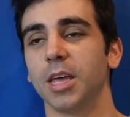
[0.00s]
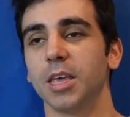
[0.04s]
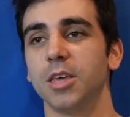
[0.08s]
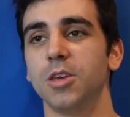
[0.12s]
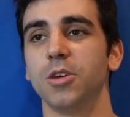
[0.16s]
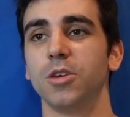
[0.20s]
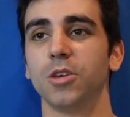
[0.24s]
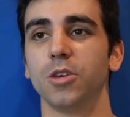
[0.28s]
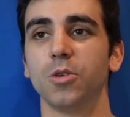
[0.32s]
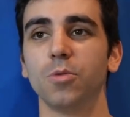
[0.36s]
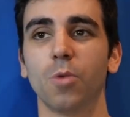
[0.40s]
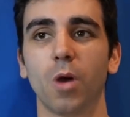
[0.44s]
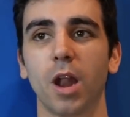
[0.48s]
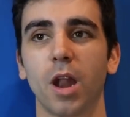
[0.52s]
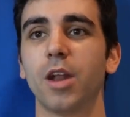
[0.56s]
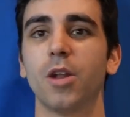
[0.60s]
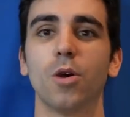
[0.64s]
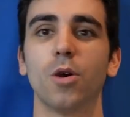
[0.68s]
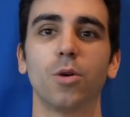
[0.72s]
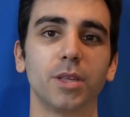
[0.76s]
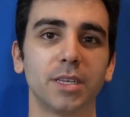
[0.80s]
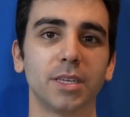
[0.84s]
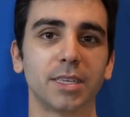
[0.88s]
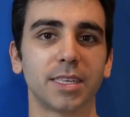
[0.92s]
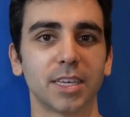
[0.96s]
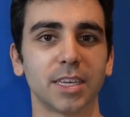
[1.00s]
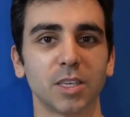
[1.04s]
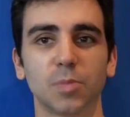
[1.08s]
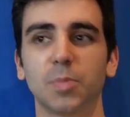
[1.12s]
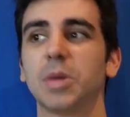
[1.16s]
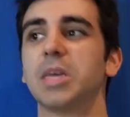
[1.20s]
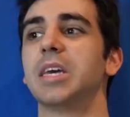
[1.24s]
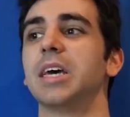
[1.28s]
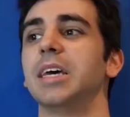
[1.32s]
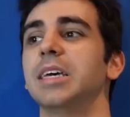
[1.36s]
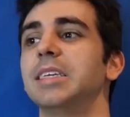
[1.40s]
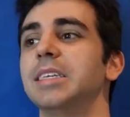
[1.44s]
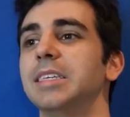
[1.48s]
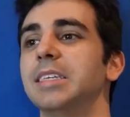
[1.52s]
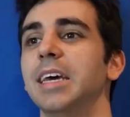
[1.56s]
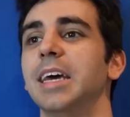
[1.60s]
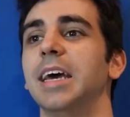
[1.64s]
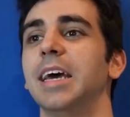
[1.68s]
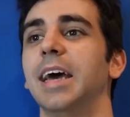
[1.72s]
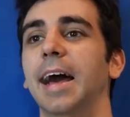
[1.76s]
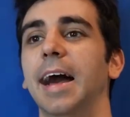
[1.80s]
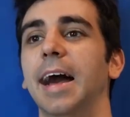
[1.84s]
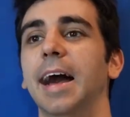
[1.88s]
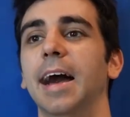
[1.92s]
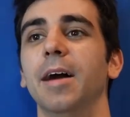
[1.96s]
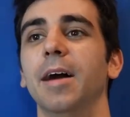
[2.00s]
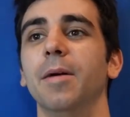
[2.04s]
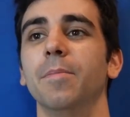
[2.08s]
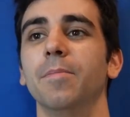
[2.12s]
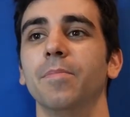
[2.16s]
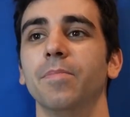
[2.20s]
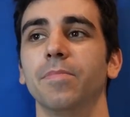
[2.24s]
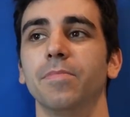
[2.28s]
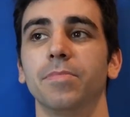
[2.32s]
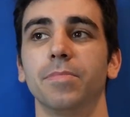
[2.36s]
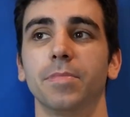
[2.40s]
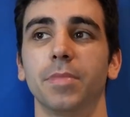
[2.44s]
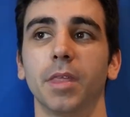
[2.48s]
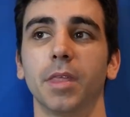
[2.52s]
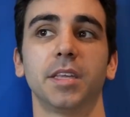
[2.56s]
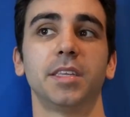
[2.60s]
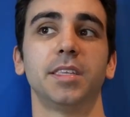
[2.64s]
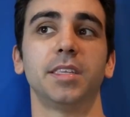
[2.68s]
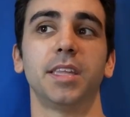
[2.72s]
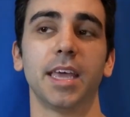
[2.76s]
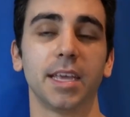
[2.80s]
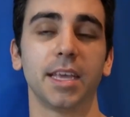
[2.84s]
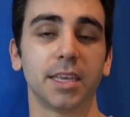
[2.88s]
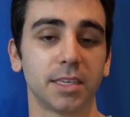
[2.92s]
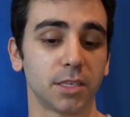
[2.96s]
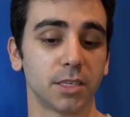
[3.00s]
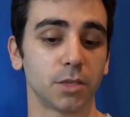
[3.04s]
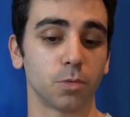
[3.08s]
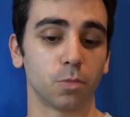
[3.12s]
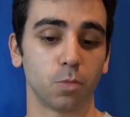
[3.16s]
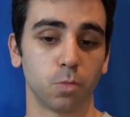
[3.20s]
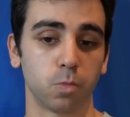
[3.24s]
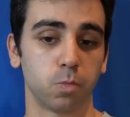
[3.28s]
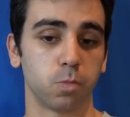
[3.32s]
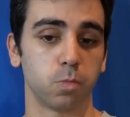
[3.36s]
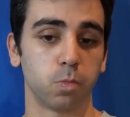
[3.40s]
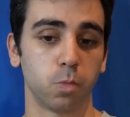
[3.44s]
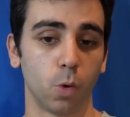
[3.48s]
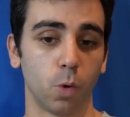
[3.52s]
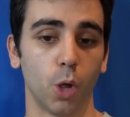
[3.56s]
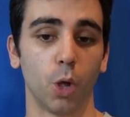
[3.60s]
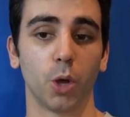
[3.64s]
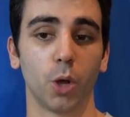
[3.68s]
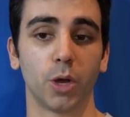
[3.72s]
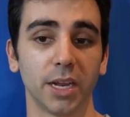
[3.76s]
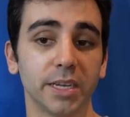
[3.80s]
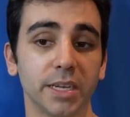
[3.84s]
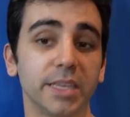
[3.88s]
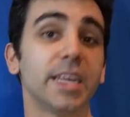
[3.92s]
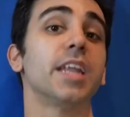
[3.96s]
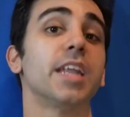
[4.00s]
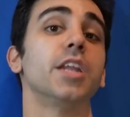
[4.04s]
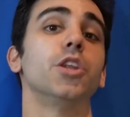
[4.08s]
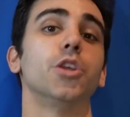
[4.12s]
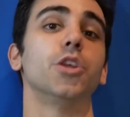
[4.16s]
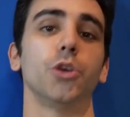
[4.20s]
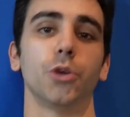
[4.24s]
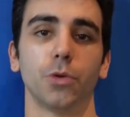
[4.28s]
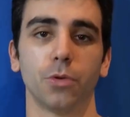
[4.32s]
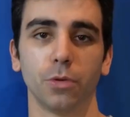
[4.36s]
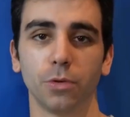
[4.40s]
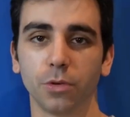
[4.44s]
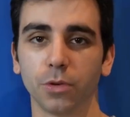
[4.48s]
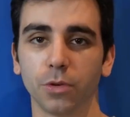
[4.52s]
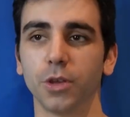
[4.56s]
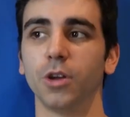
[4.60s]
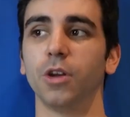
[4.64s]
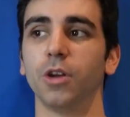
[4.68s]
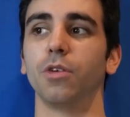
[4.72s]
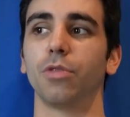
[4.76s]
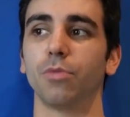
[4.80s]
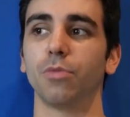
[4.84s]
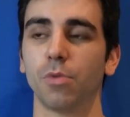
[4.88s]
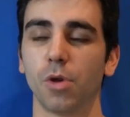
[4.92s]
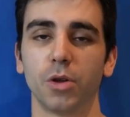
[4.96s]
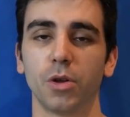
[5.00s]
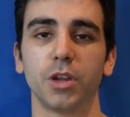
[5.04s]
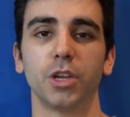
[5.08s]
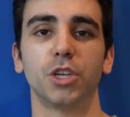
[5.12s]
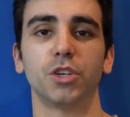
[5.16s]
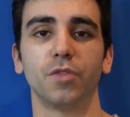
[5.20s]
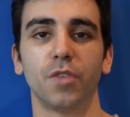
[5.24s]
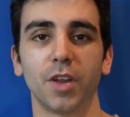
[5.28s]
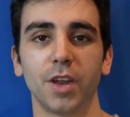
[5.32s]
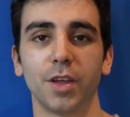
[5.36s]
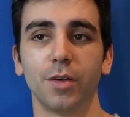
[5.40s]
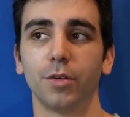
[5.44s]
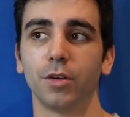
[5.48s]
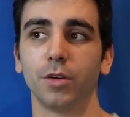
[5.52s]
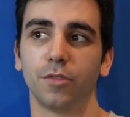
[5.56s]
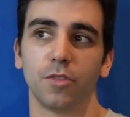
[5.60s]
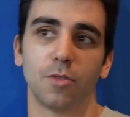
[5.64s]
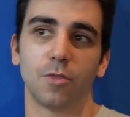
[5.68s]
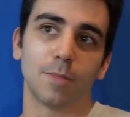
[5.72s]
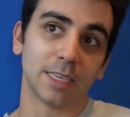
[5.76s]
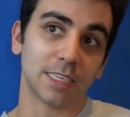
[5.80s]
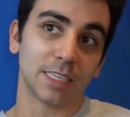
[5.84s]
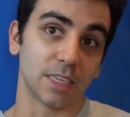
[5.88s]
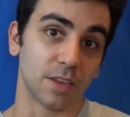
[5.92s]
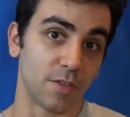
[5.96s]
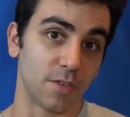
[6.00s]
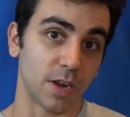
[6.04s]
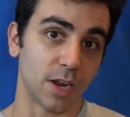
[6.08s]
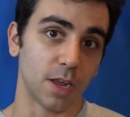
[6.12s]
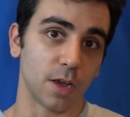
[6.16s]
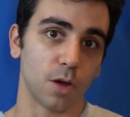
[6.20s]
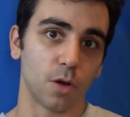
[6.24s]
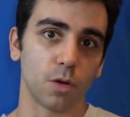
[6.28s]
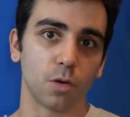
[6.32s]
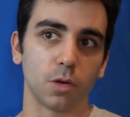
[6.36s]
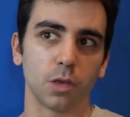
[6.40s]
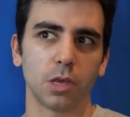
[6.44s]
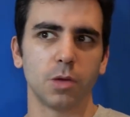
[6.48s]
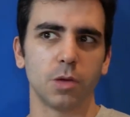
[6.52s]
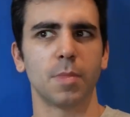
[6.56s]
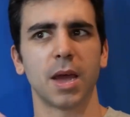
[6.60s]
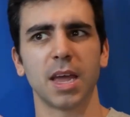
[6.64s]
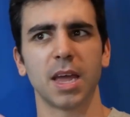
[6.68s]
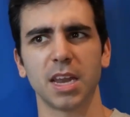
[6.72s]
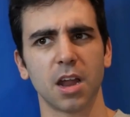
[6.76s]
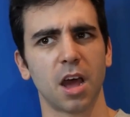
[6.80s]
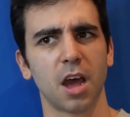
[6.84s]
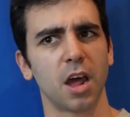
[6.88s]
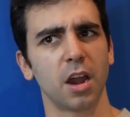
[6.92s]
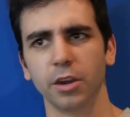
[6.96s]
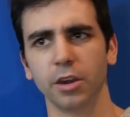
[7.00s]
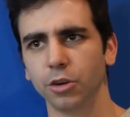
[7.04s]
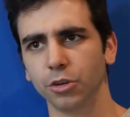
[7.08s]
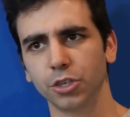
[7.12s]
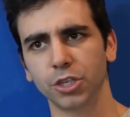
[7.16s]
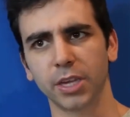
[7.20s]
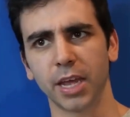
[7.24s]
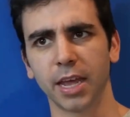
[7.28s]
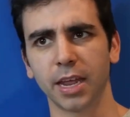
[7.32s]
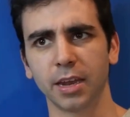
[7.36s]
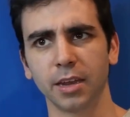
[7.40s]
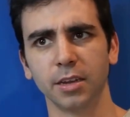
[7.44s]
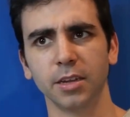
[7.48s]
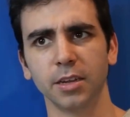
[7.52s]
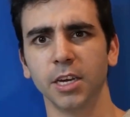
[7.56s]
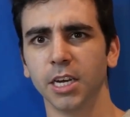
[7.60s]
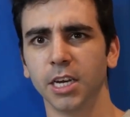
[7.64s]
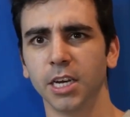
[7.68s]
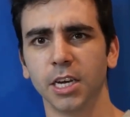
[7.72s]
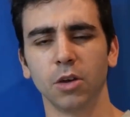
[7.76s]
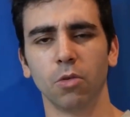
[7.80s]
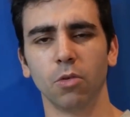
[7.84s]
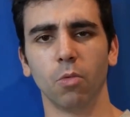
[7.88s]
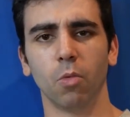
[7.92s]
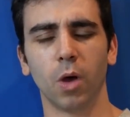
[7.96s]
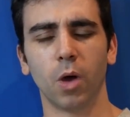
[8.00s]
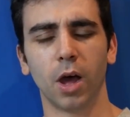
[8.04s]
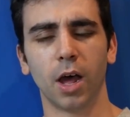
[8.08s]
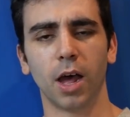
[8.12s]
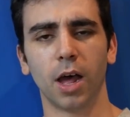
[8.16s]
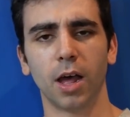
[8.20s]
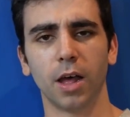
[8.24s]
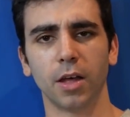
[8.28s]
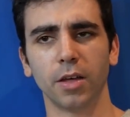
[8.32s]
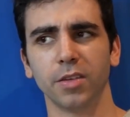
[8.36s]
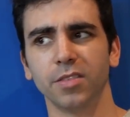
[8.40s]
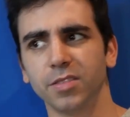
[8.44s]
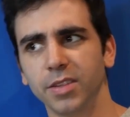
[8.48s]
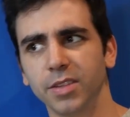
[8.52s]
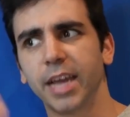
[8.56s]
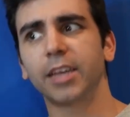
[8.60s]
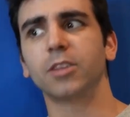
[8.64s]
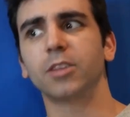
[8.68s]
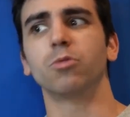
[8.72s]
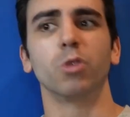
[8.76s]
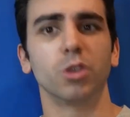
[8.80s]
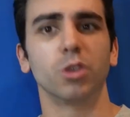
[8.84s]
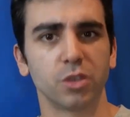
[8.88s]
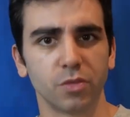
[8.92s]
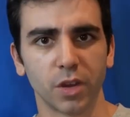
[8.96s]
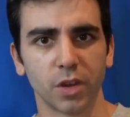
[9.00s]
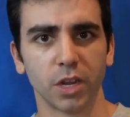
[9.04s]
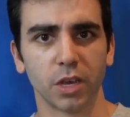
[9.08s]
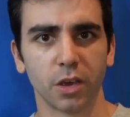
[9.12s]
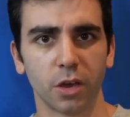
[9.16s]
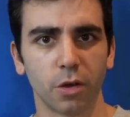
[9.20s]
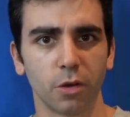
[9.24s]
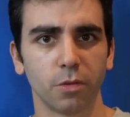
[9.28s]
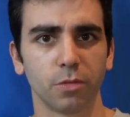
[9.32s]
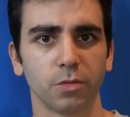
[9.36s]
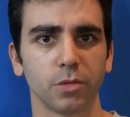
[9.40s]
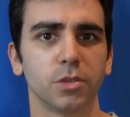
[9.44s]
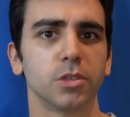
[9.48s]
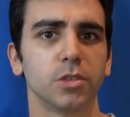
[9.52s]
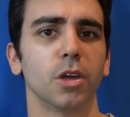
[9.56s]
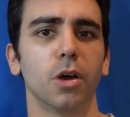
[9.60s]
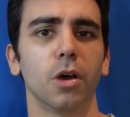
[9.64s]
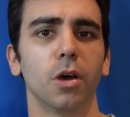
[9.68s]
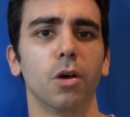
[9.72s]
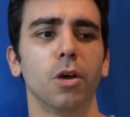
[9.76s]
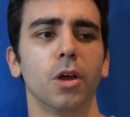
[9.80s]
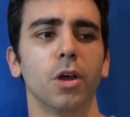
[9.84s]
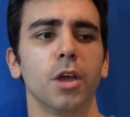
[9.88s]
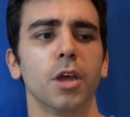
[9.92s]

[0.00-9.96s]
you want to know these things because the stakes will continue, you know, throughout each video. And if you miss a video, you might not understand next week's video. So